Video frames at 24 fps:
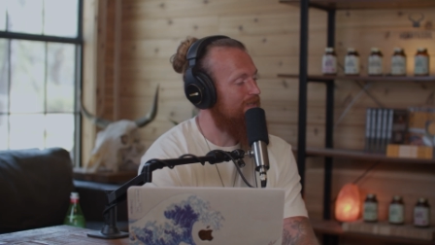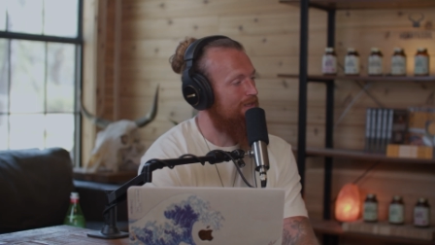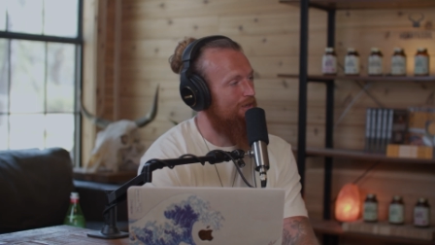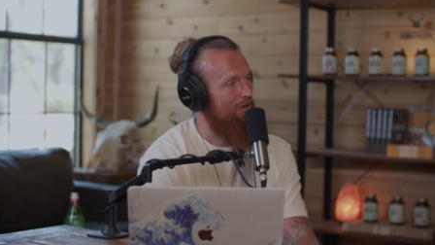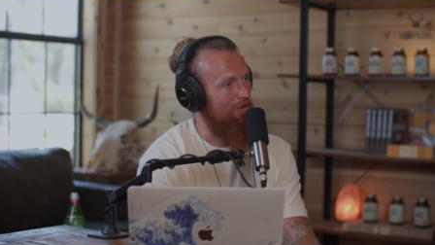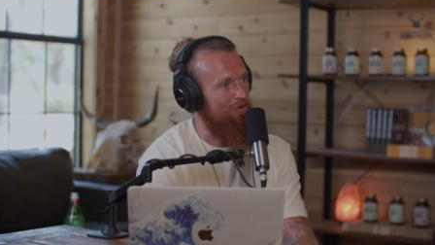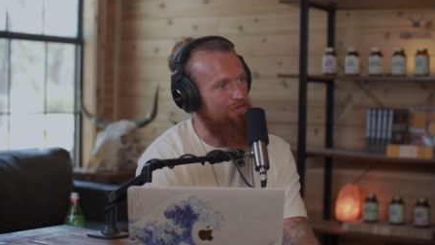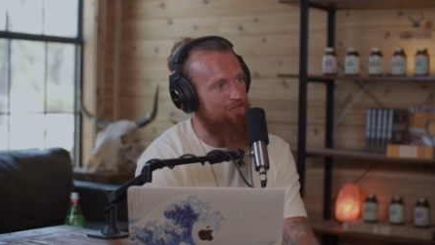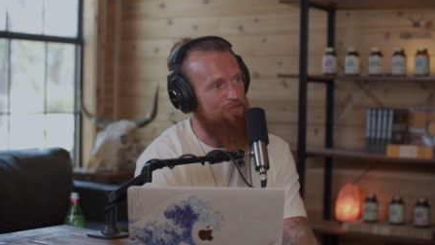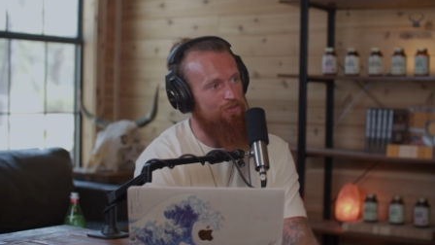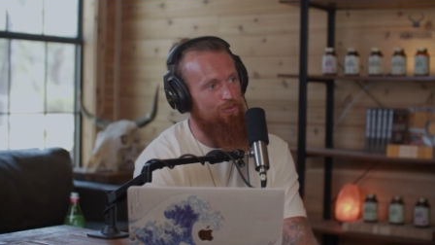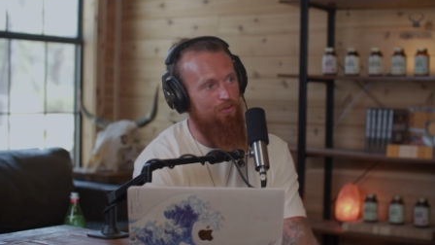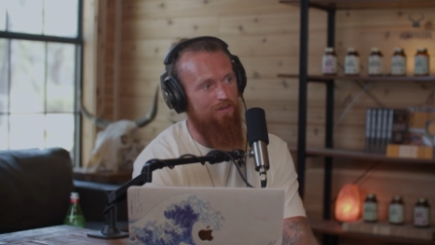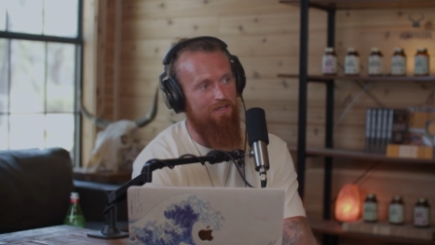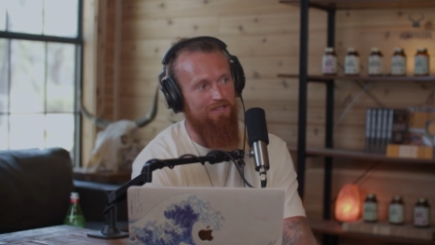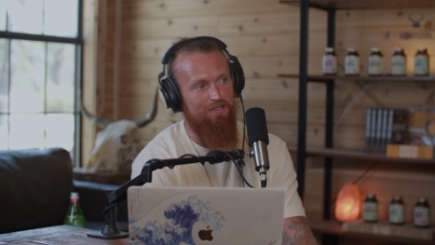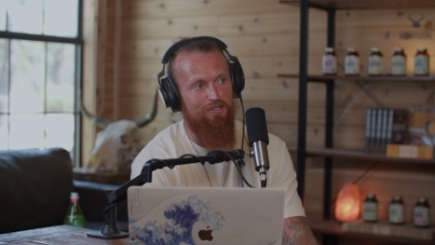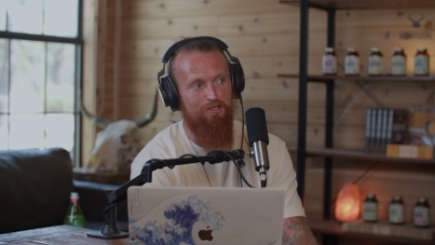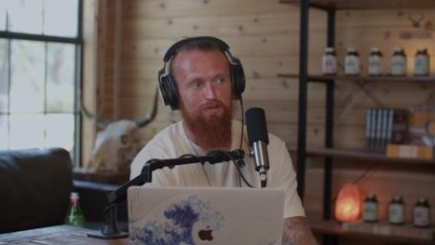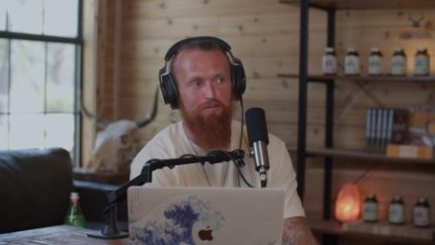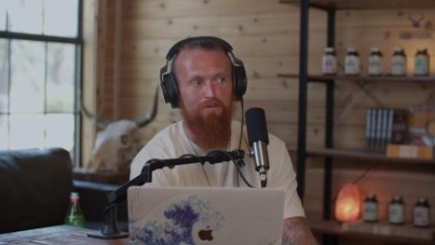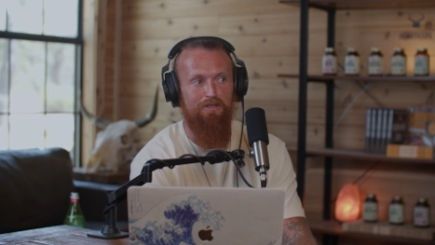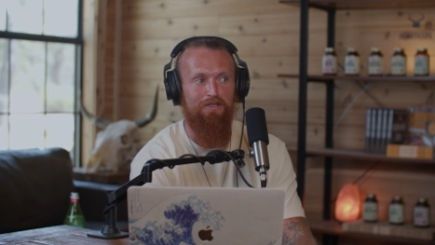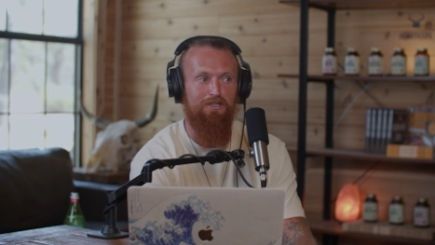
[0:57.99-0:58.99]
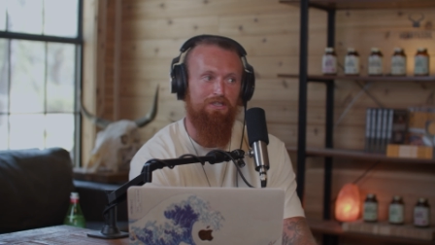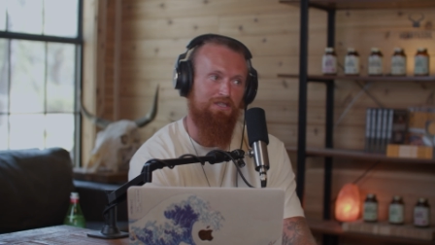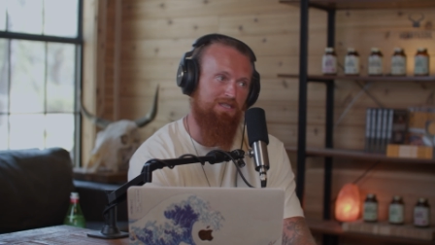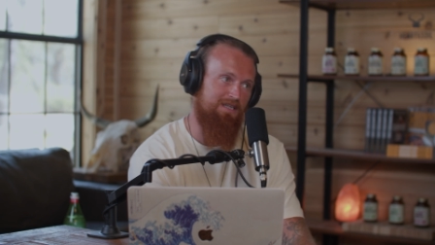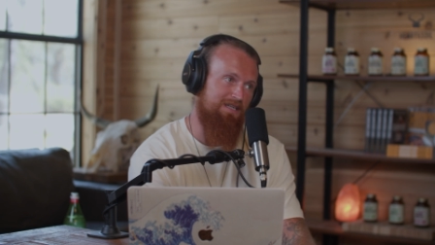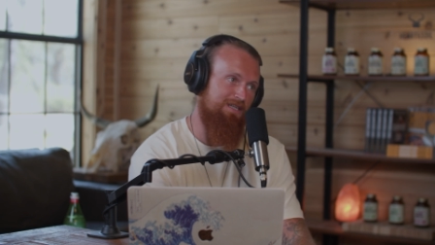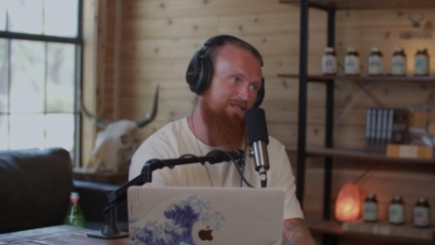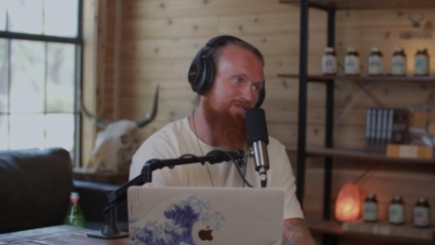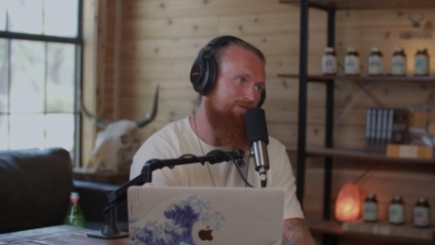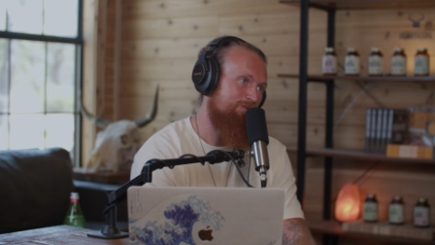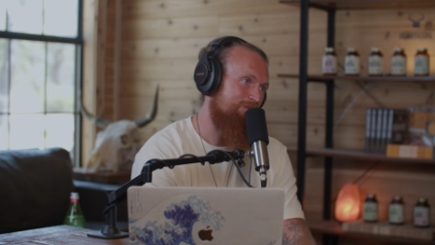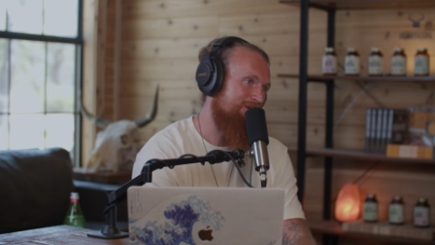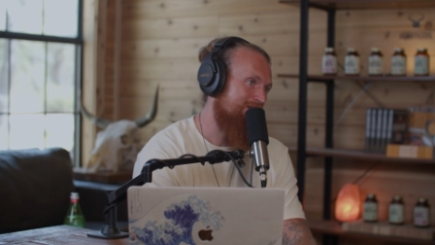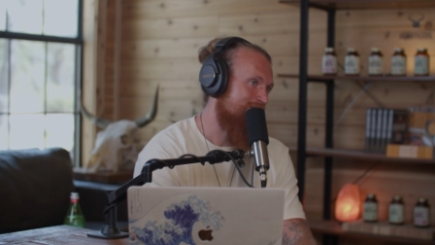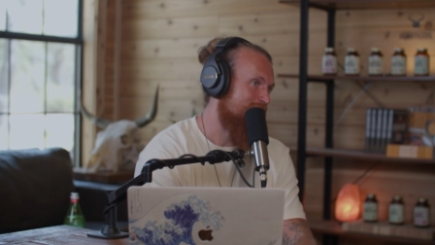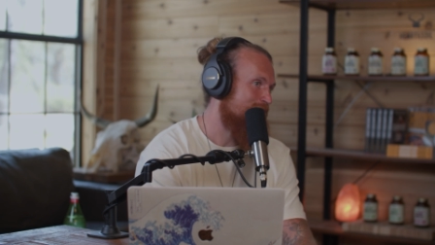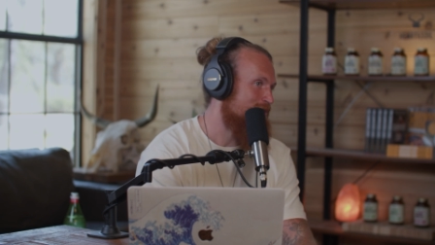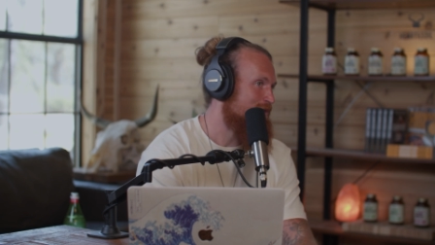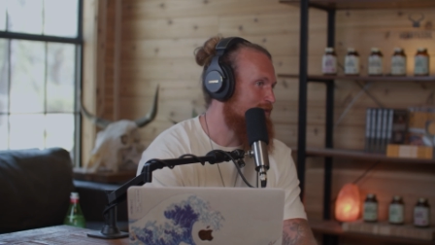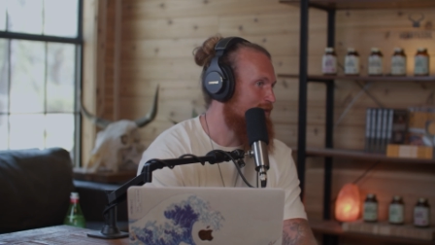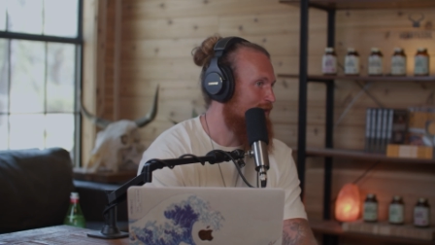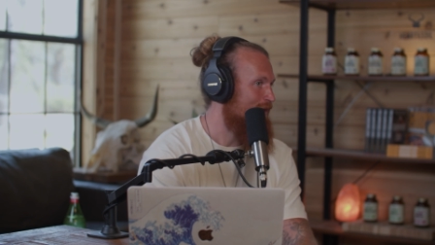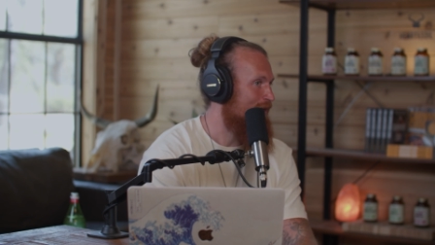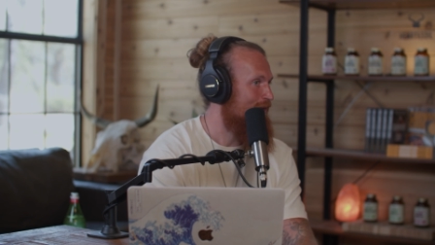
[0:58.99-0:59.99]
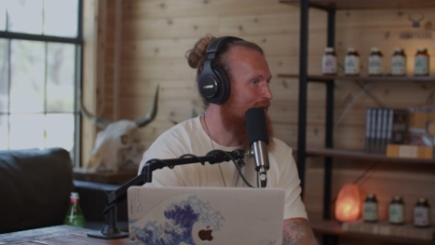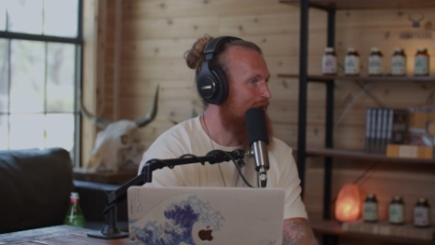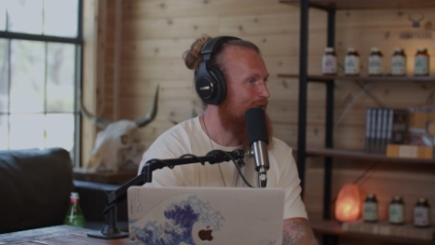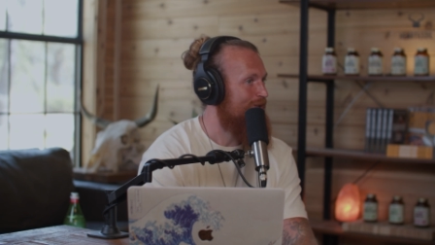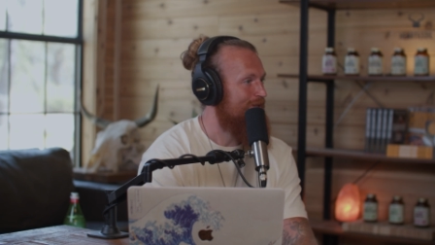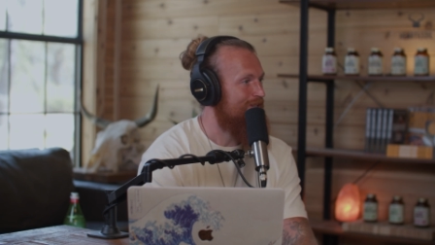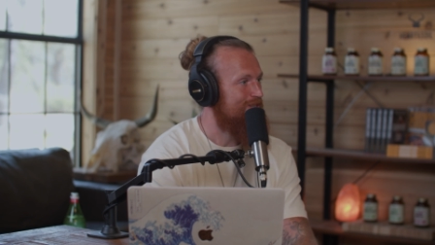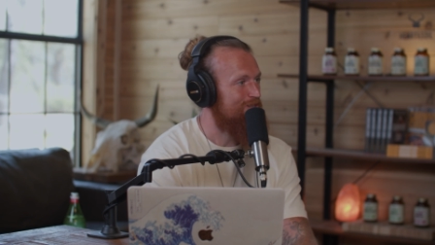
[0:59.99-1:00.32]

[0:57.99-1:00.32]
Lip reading: costs twice as much, takes twice as long.